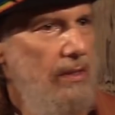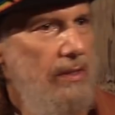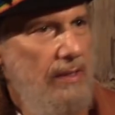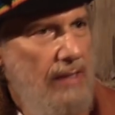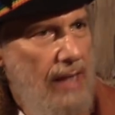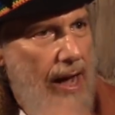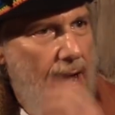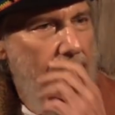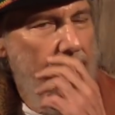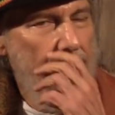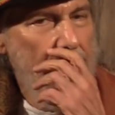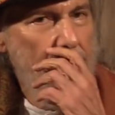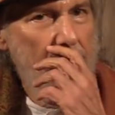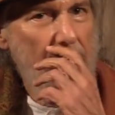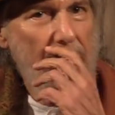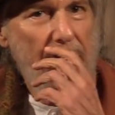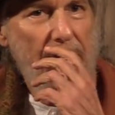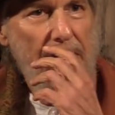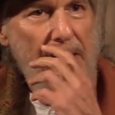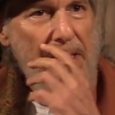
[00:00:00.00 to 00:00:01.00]
Dan
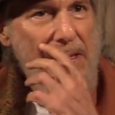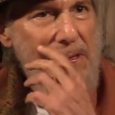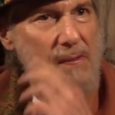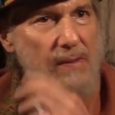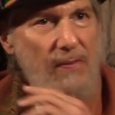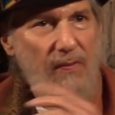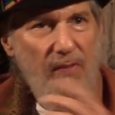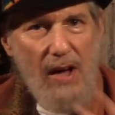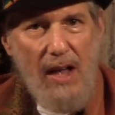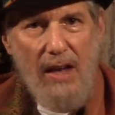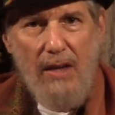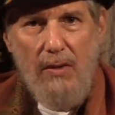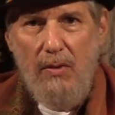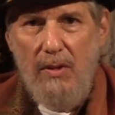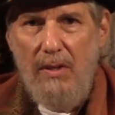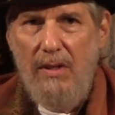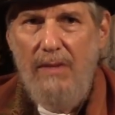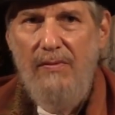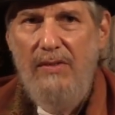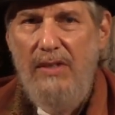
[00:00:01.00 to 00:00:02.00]
meaning the
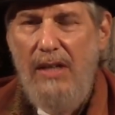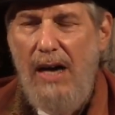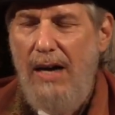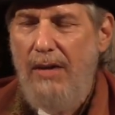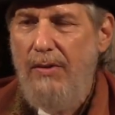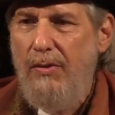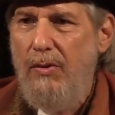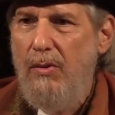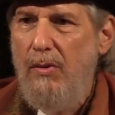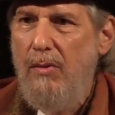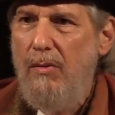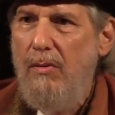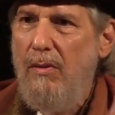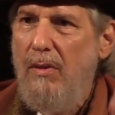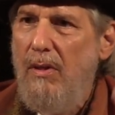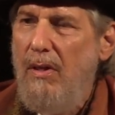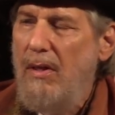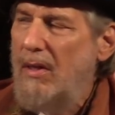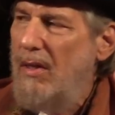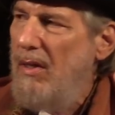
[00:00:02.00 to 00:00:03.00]
follower of Danu.
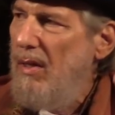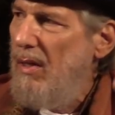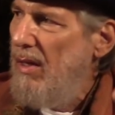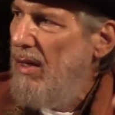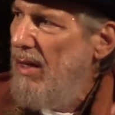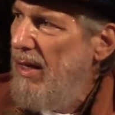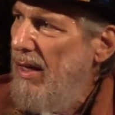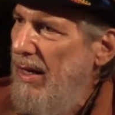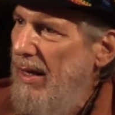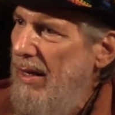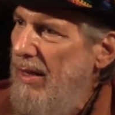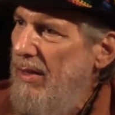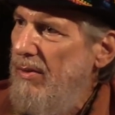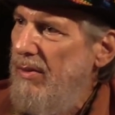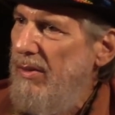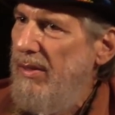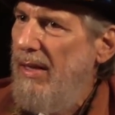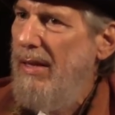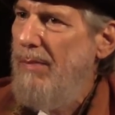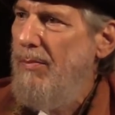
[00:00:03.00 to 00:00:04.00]

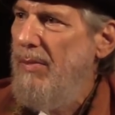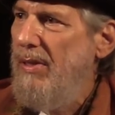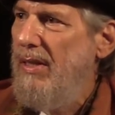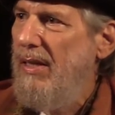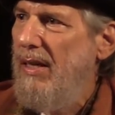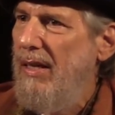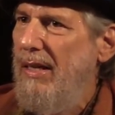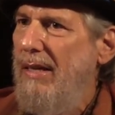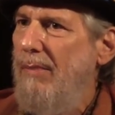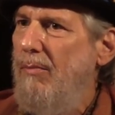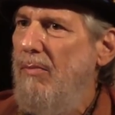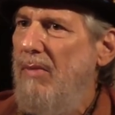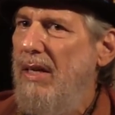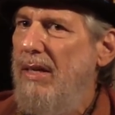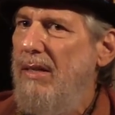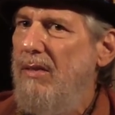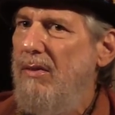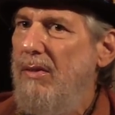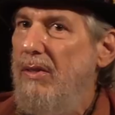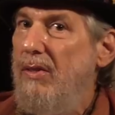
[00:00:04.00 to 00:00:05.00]
And they became
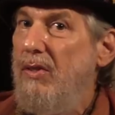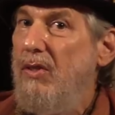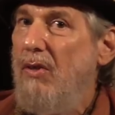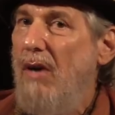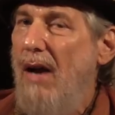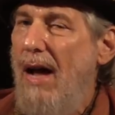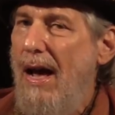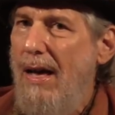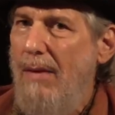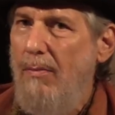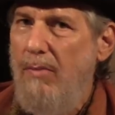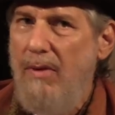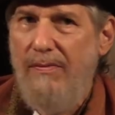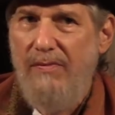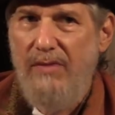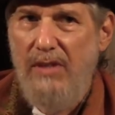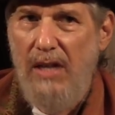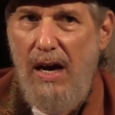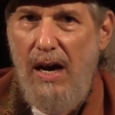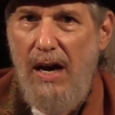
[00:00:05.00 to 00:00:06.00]
later the tribe
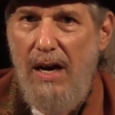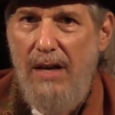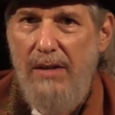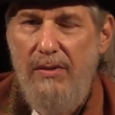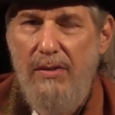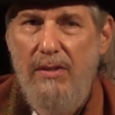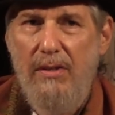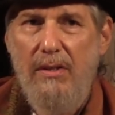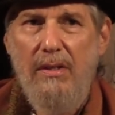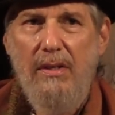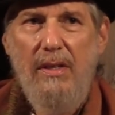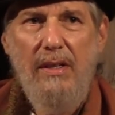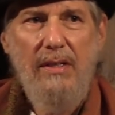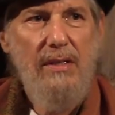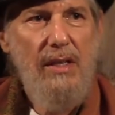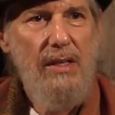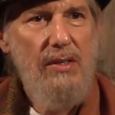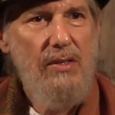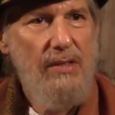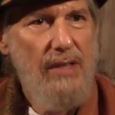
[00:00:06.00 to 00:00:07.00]
of Dan.
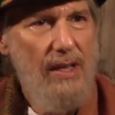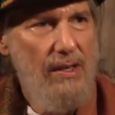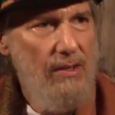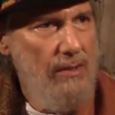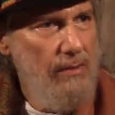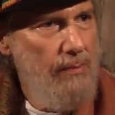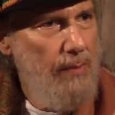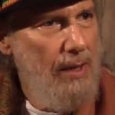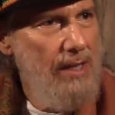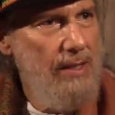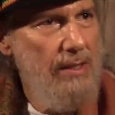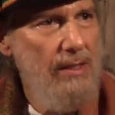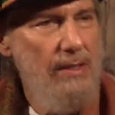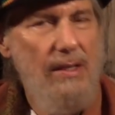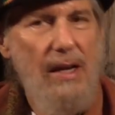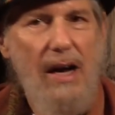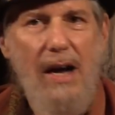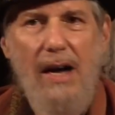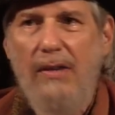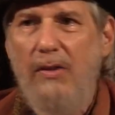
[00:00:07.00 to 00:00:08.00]
And they settled by the
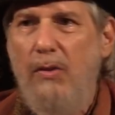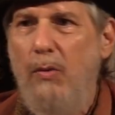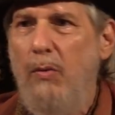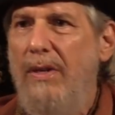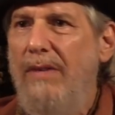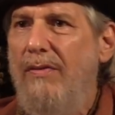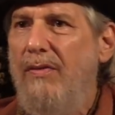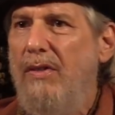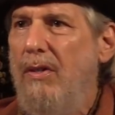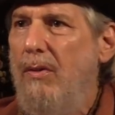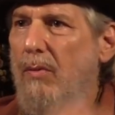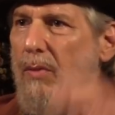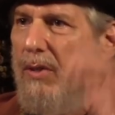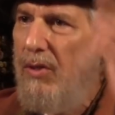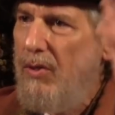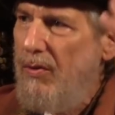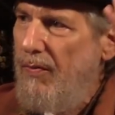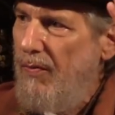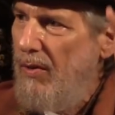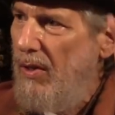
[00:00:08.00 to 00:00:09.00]
Don River,
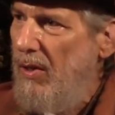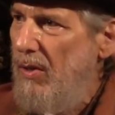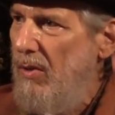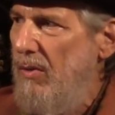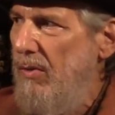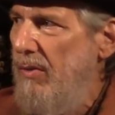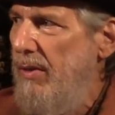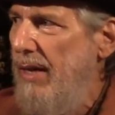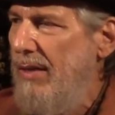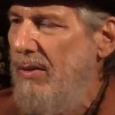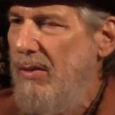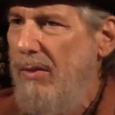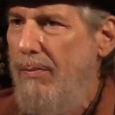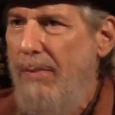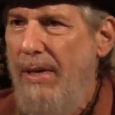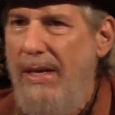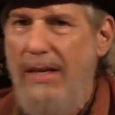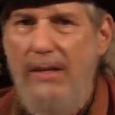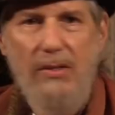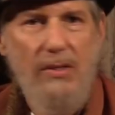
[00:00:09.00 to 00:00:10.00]
which flowed at the
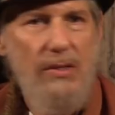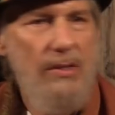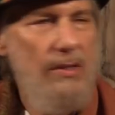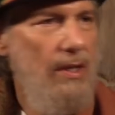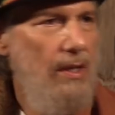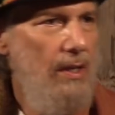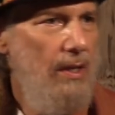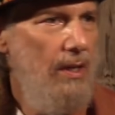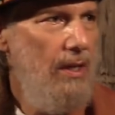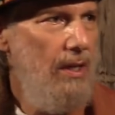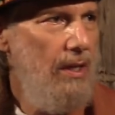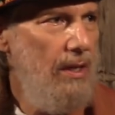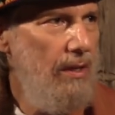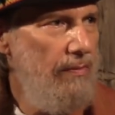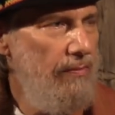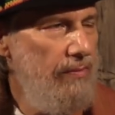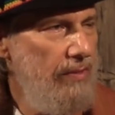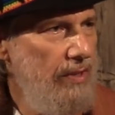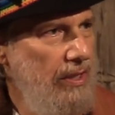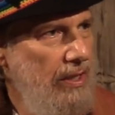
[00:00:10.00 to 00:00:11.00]
base
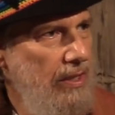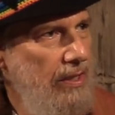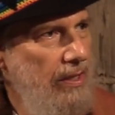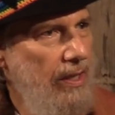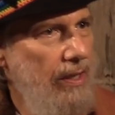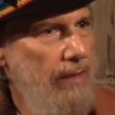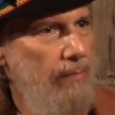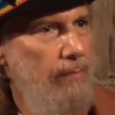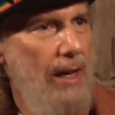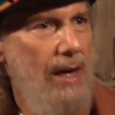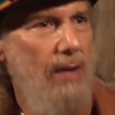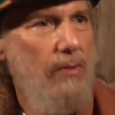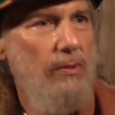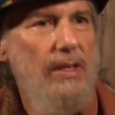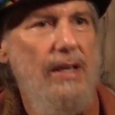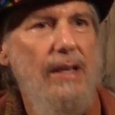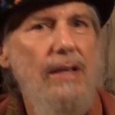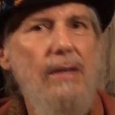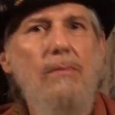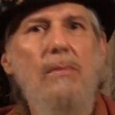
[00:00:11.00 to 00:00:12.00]
of the Mount
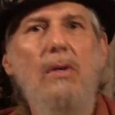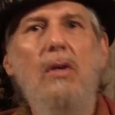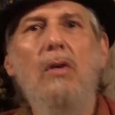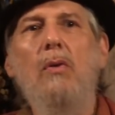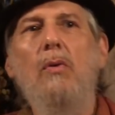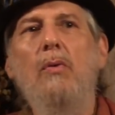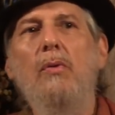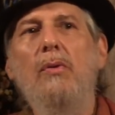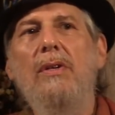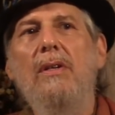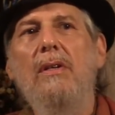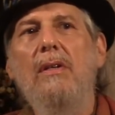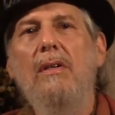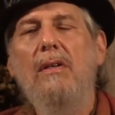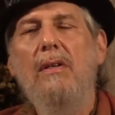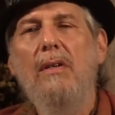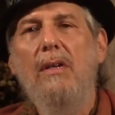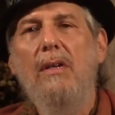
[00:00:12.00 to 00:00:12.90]
Hermon,